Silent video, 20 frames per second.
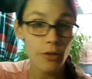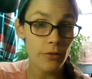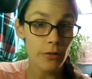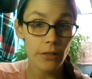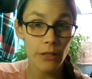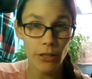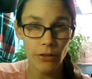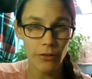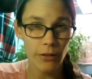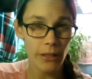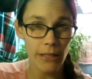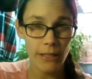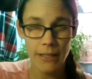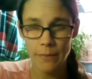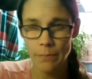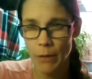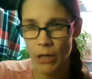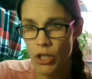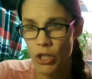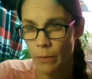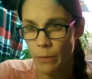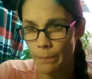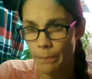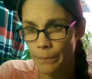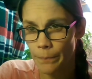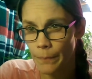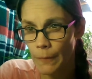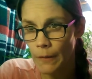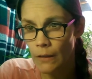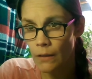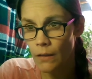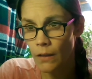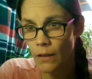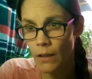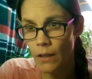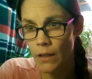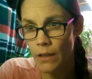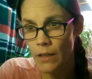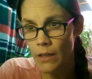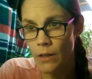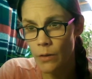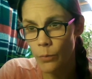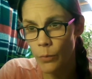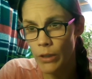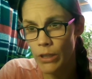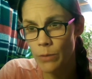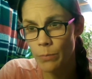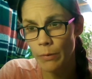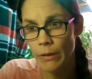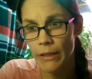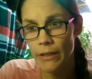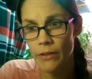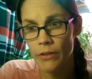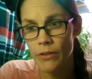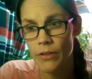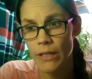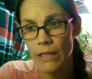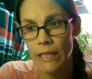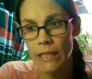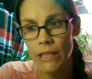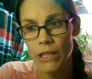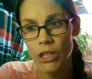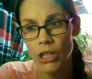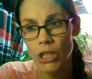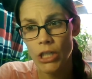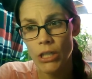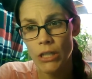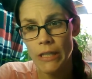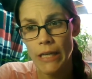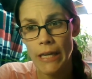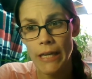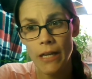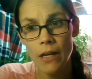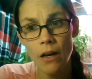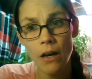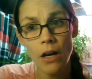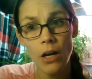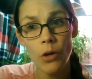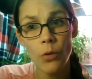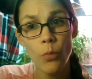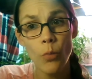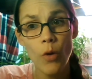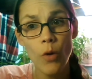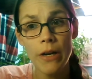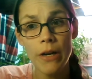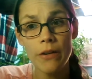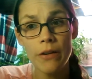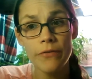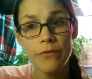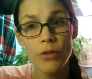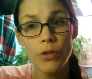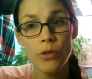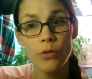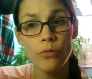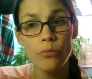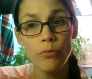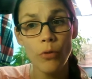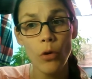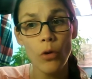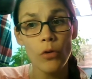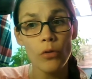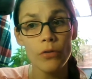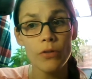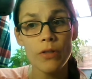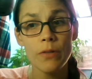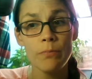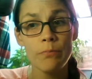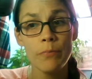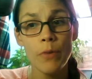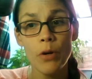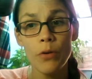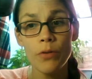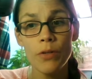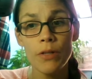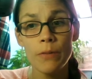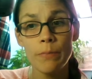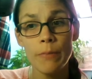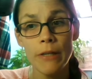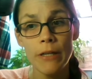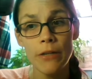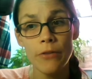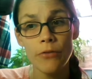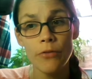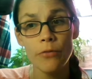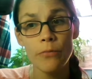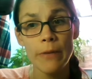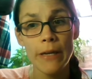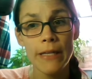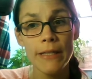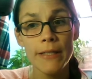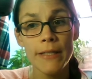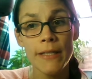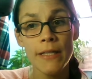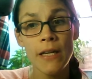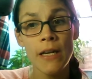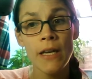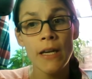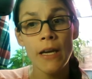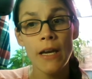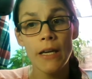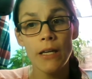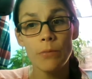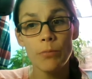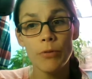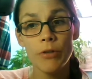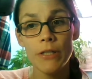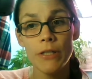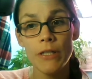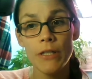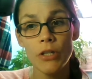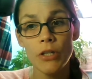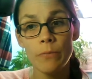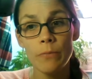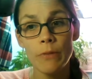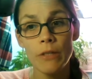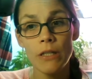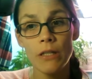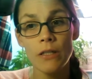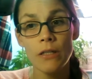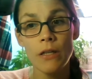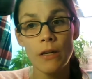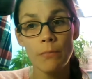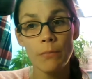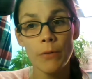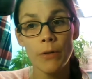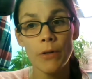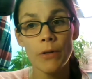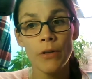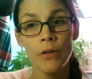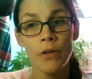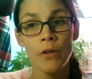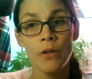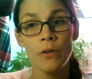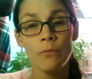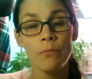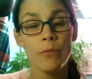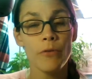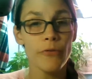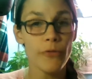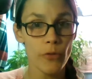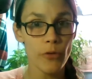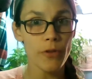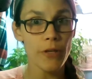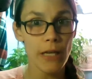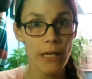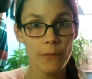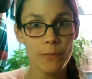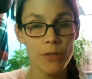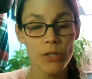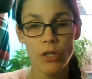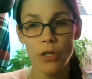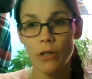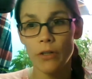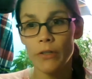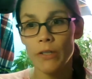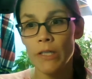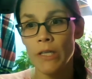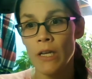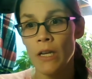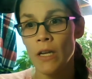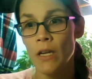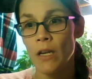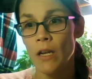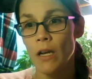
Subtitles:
You're in like a spaceship. In which players each take on one of two roles, most being crewmates and a predetermined number before the game starts,